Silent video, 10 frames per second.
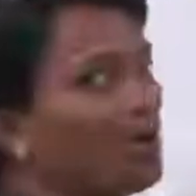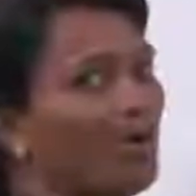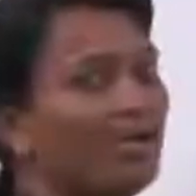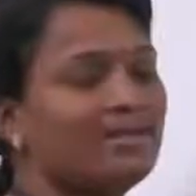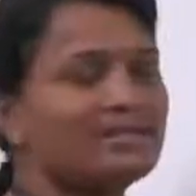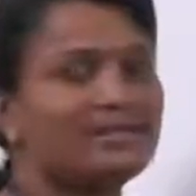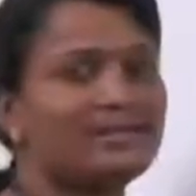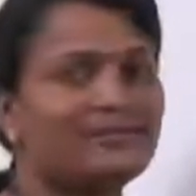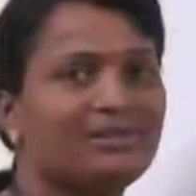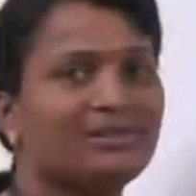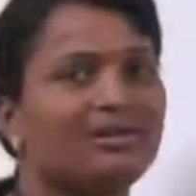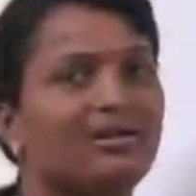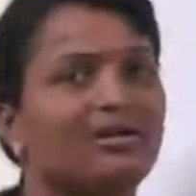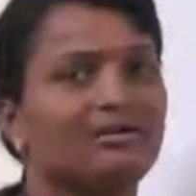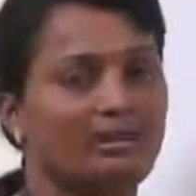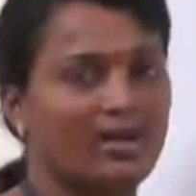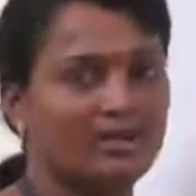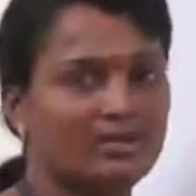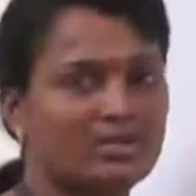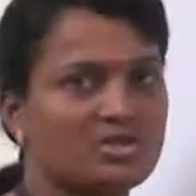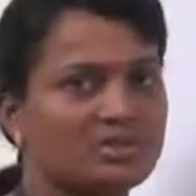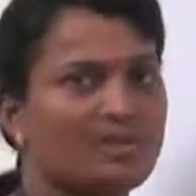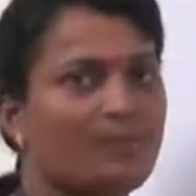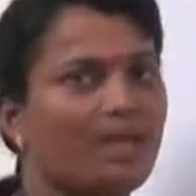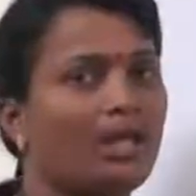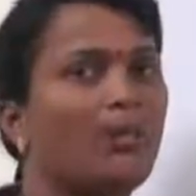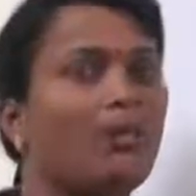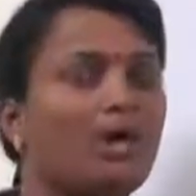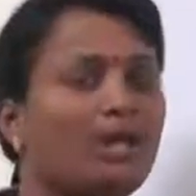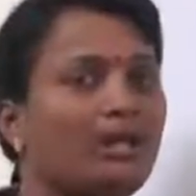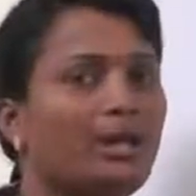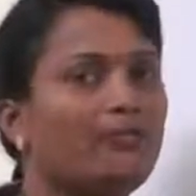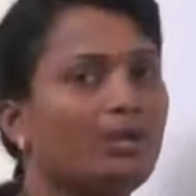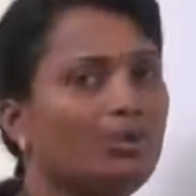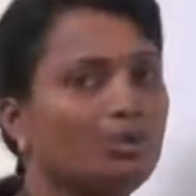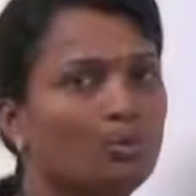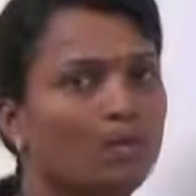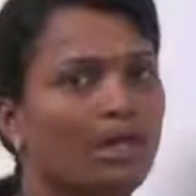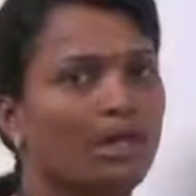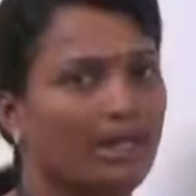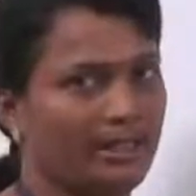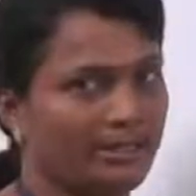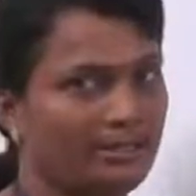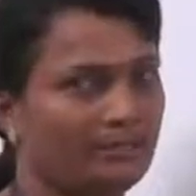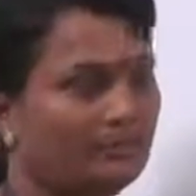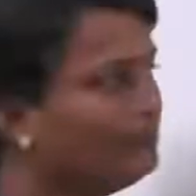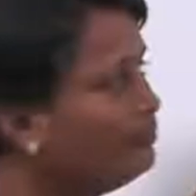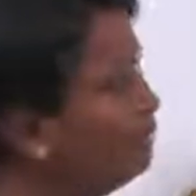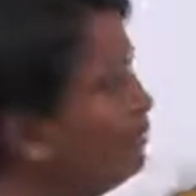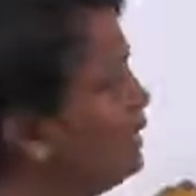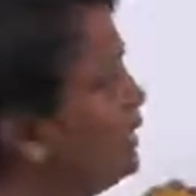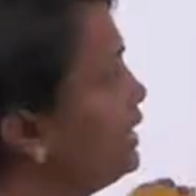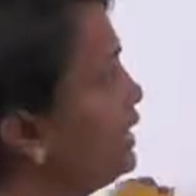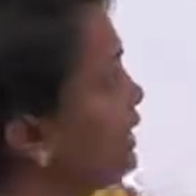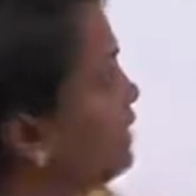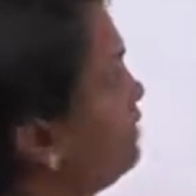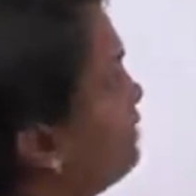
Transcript: Coins, if they are arranged as a pile one above another, like